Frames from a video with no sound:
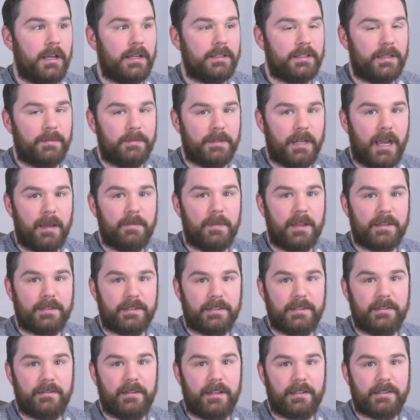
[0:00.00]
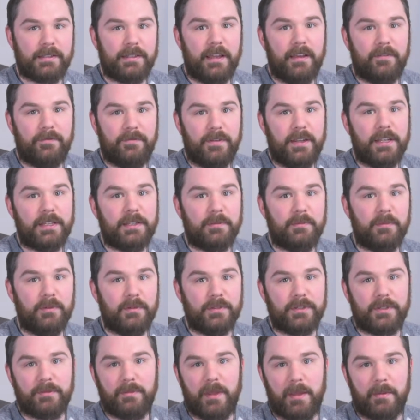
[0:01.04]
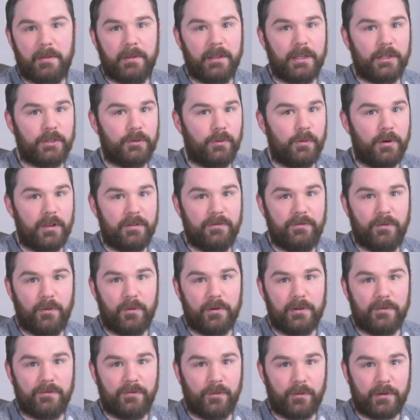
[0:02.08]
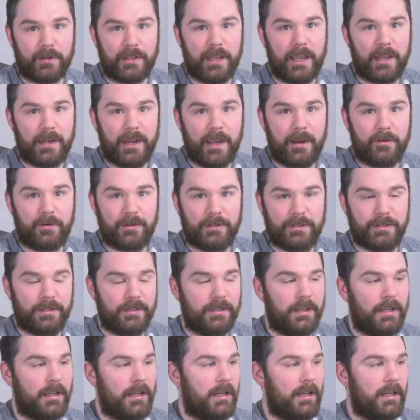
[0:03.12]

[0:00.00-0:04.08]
Sometimes that's not feasible, so maybe like 24 to 48 hours.